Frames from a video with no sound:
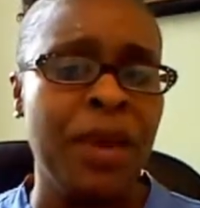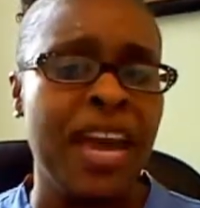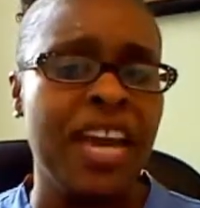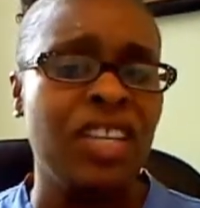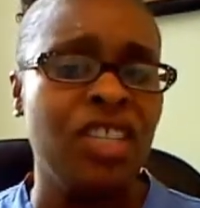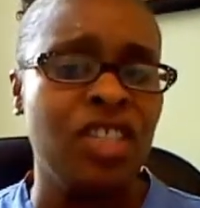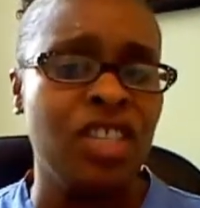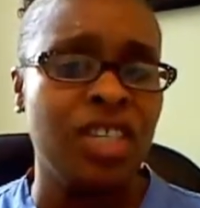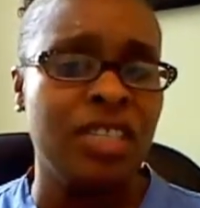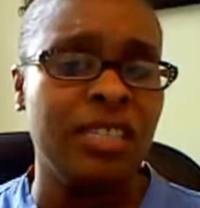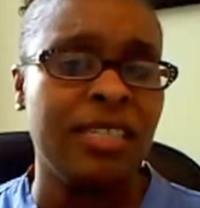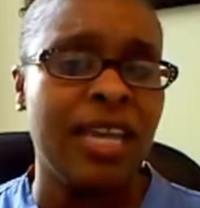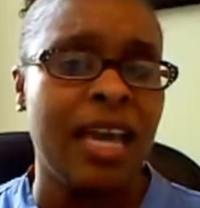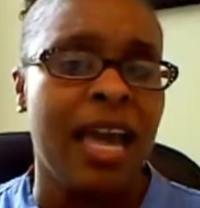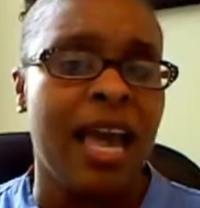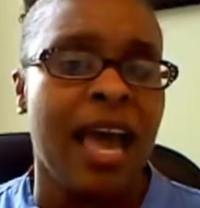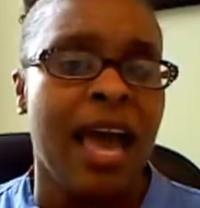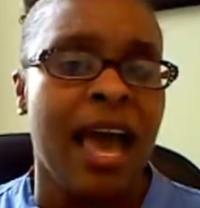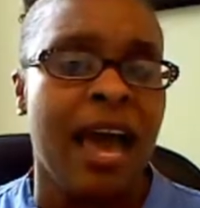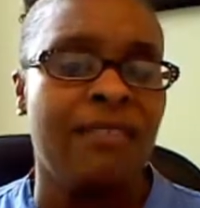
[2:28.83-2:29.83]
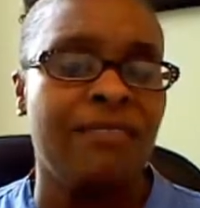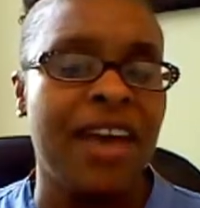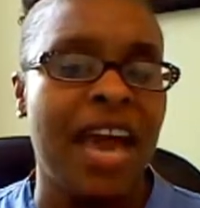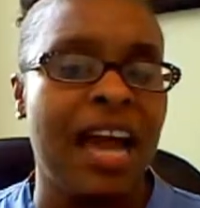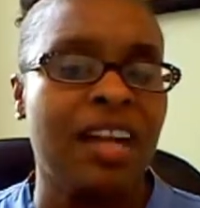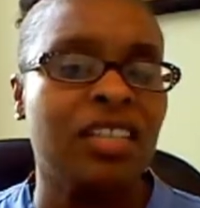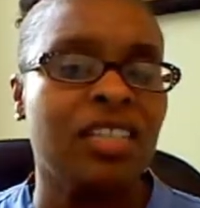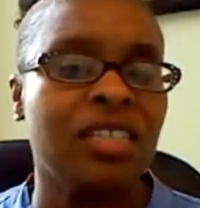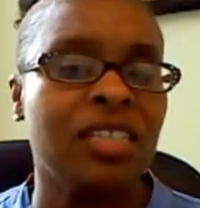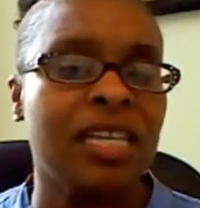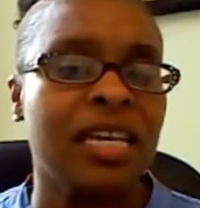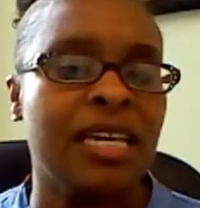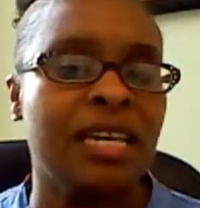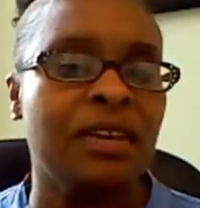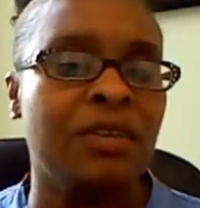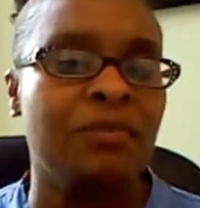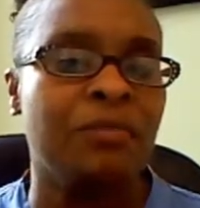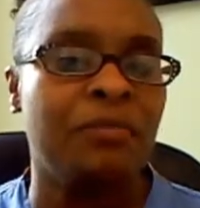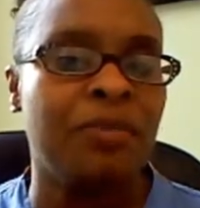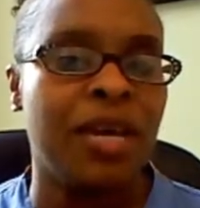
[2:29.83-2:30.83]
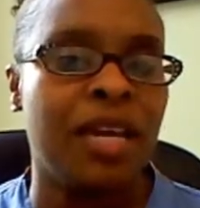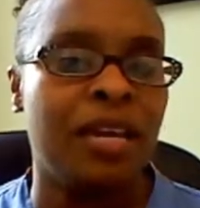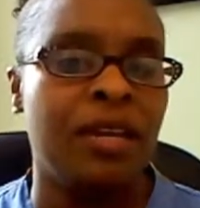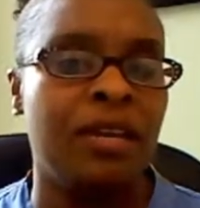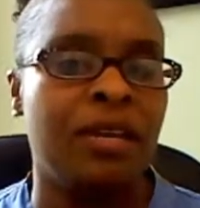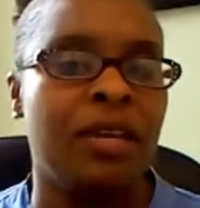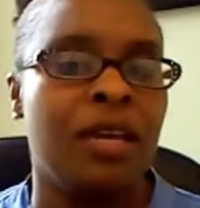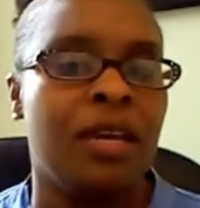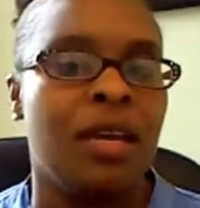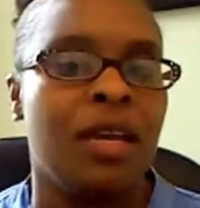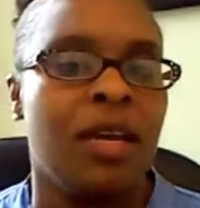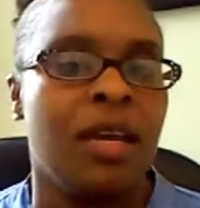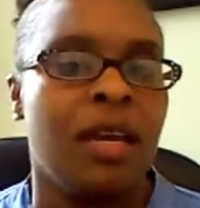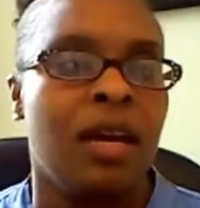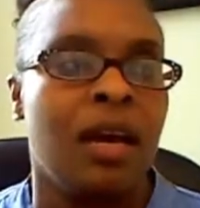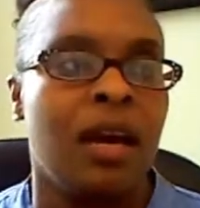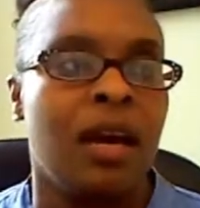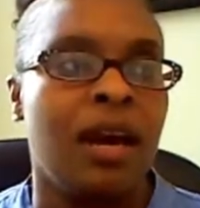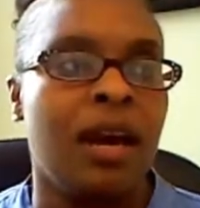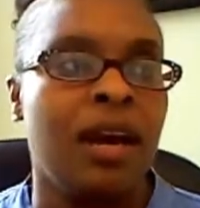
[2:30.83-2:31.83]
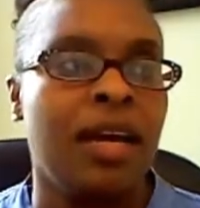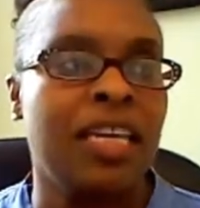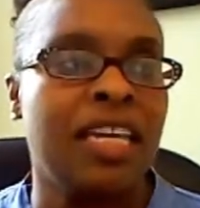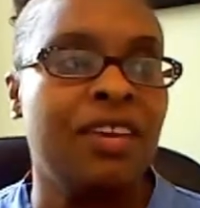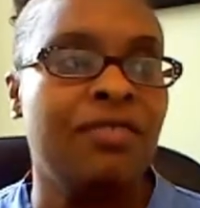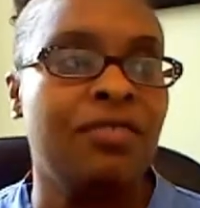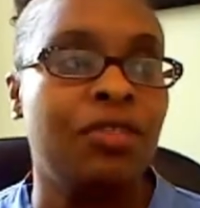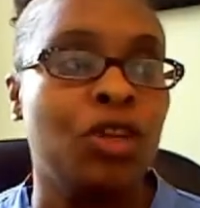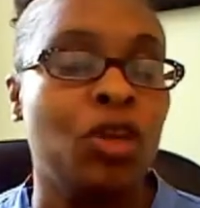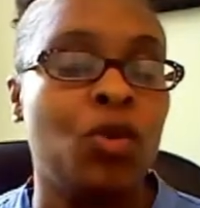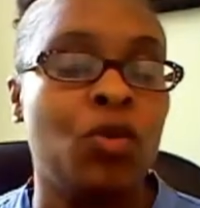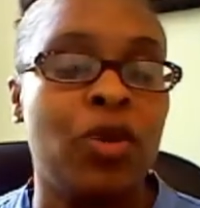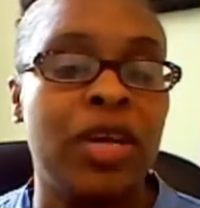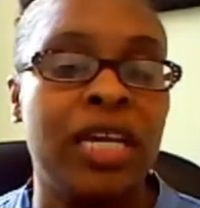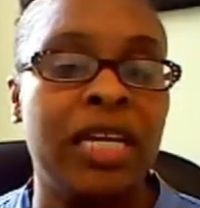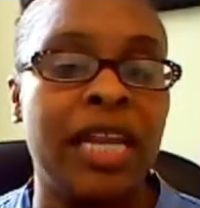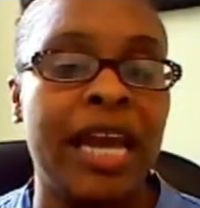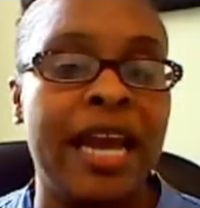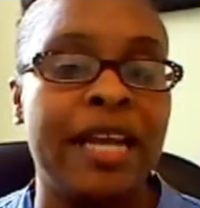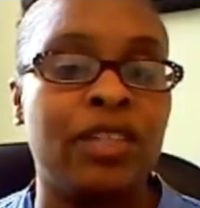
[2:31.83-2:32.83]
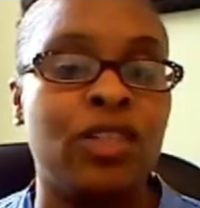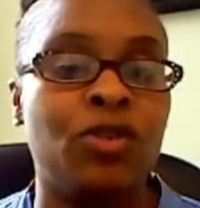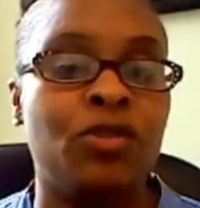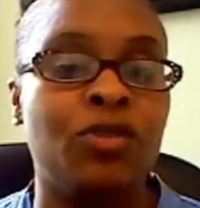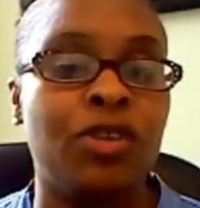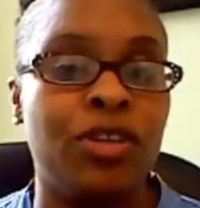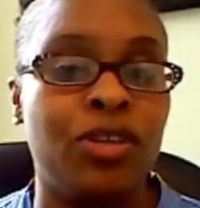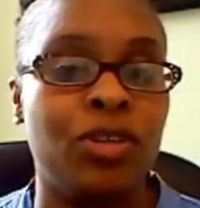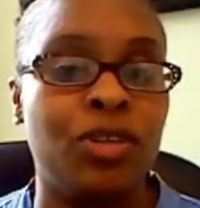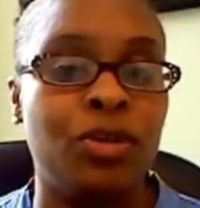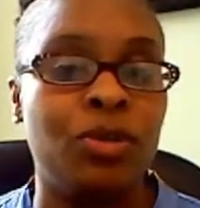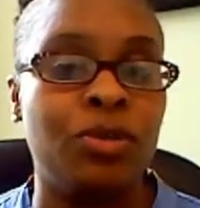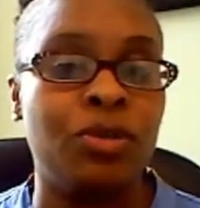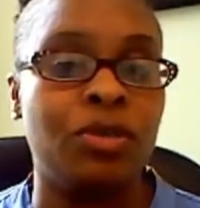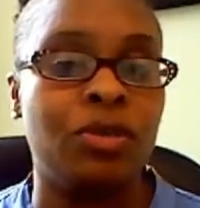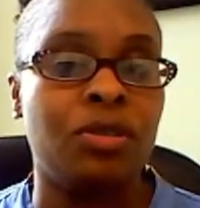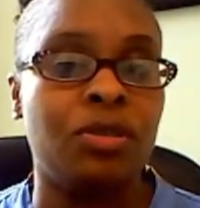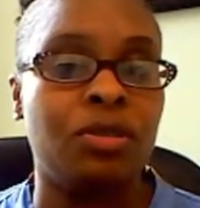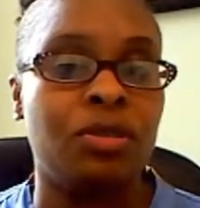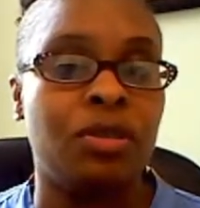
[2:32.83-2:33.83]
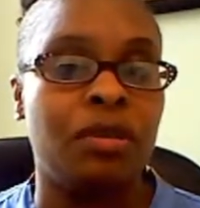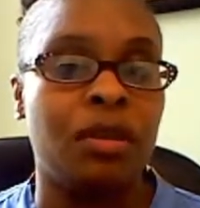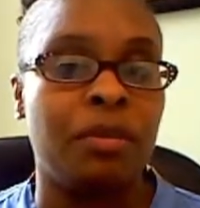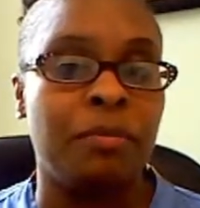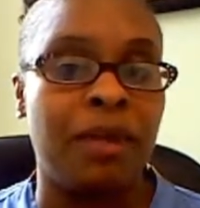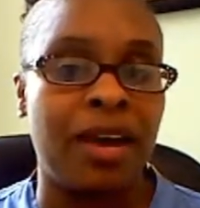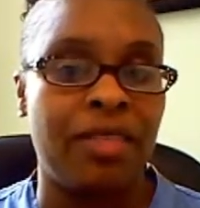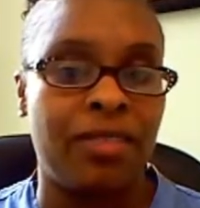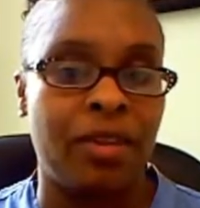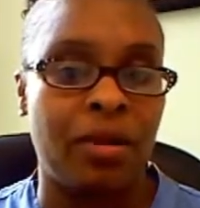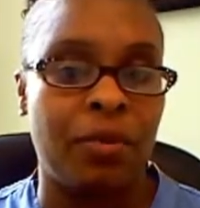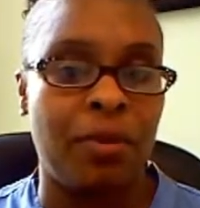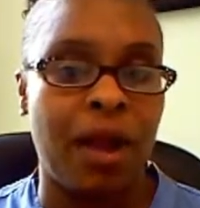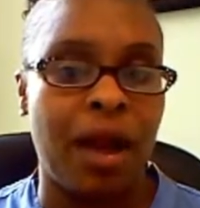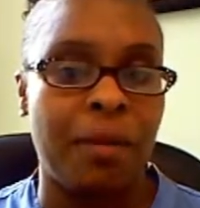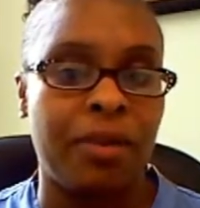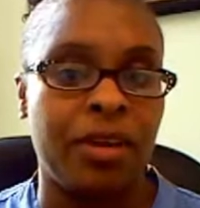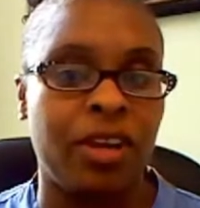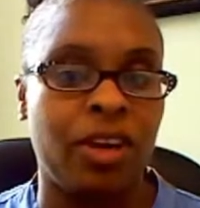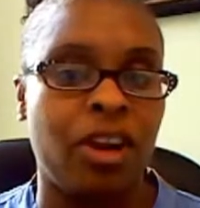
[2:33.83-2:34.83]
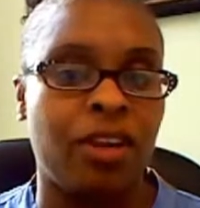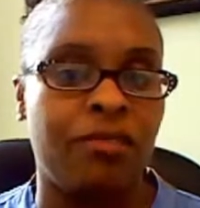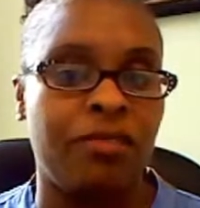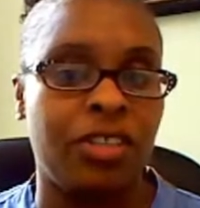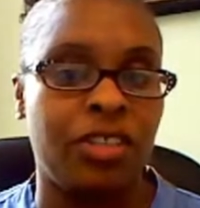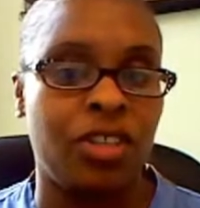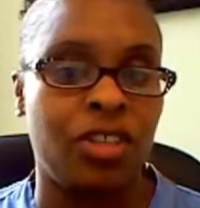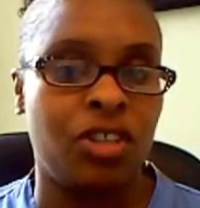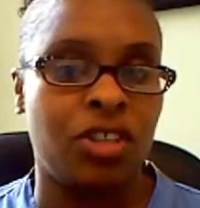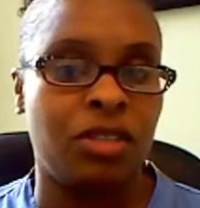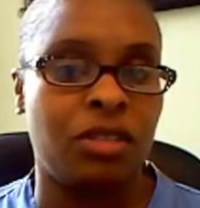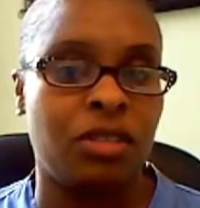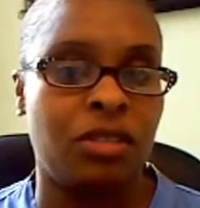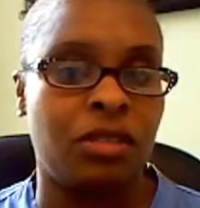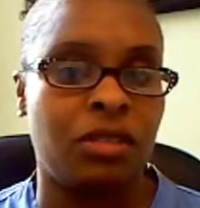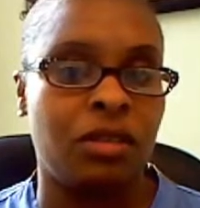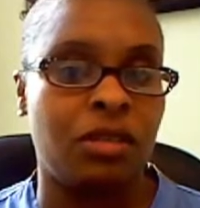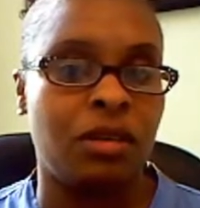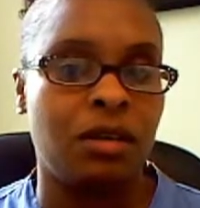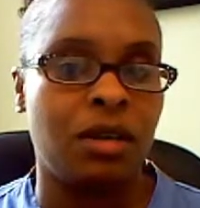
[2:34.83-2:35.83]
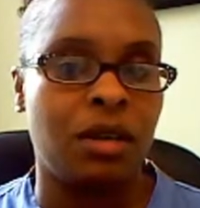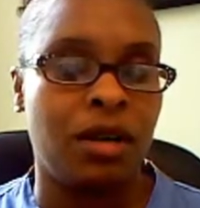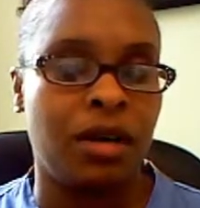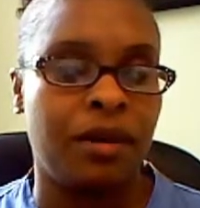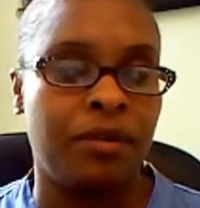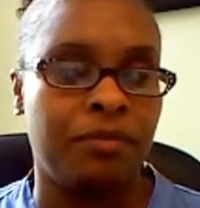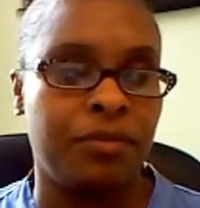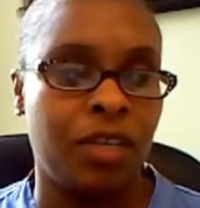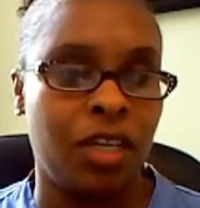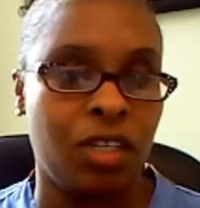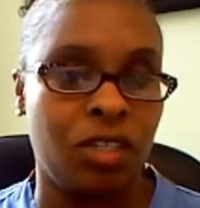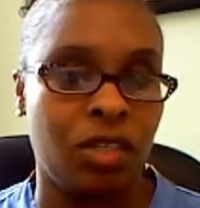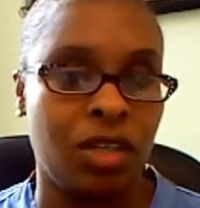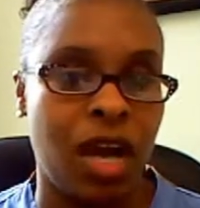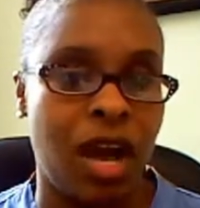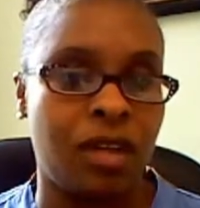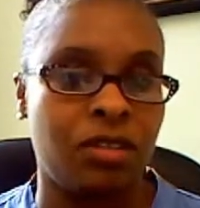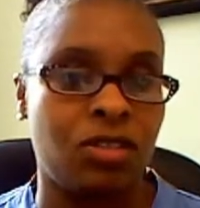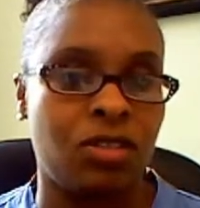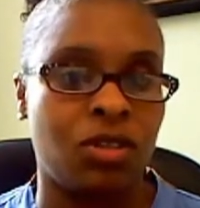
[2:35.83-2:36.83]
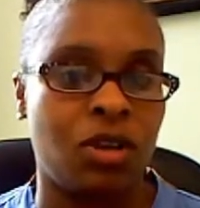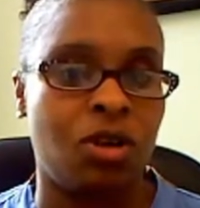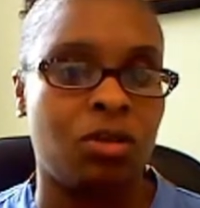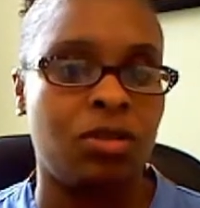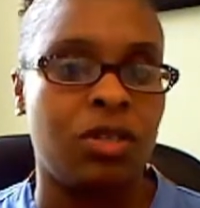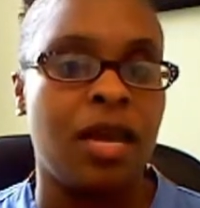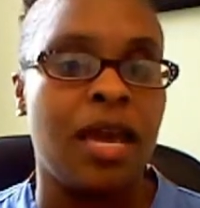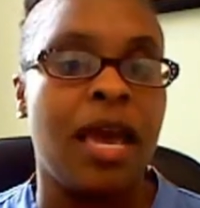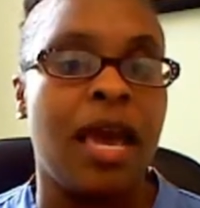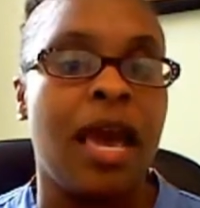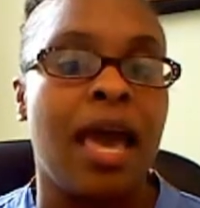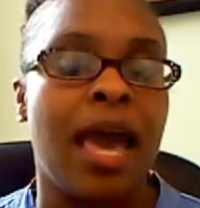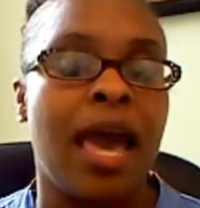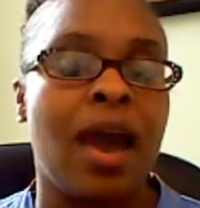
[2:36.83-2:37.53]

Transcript: patients have actually been given the green light to reduce by their primary care physician's consult,